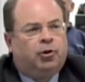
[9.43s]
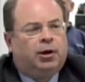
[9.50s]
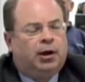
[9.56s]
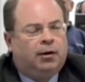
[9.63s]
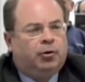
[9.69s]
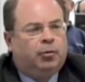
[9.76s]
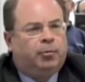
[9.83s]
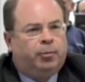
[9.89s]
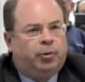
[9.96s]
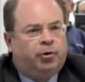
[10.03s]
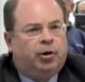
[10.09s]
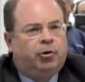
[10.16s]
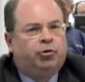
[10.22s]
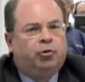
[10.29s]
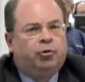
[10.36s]
They have the
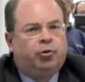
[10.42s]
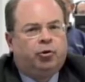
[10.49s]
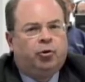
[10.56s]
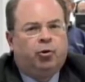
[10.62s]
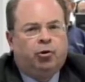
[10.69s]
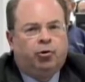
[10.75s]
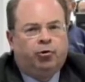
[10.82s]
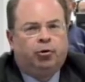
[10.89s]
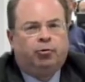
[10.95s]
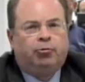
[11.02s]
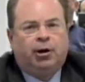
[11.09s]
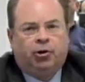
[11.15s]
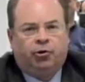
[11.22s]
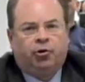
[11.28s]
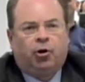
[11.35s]
potential to cause the
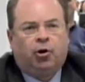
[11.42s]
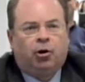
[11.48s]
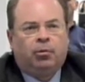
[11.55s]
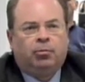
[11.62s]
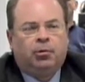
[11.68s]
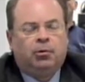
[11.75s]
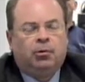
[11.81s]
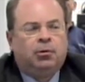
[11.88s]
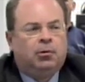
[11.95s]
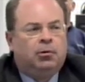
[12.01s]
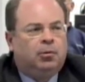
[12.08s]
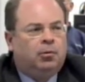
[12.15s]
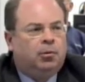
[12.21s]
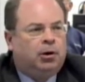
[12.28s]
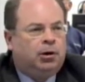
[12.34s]
greatest harm
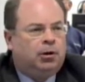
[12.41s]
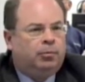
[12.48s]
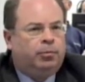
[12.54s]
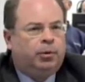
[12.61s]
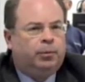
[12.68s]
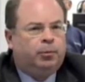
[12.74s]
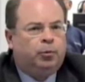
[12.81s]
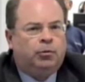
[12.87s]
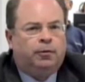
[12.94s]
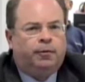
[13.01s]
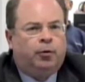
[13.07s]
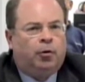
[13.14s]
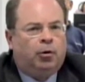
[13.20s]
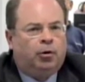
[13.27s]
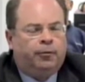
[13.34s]
when people
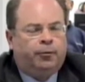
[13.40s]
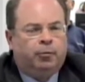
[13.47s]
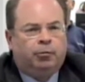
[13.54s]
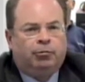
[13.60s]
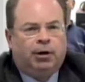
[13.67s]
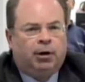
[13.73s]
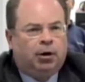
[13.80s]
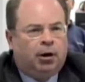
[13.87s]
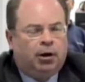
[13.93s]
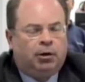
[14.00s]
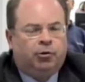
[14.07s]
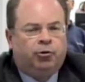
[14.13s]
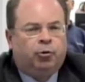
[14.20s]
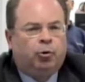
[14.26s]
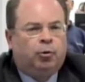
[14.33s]
fall from great
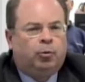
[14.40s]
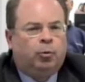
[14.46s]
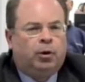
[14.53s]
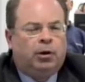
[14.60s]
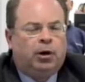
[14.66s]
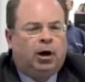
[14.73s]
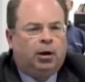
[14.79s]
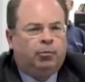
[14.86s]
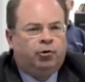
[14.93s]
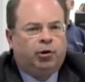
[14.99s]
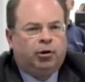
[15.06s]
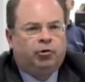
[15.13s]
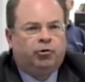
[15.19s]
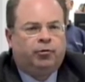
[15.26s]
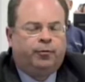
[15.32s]
heights or when
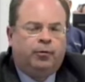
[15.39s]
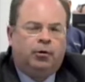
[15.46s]
objects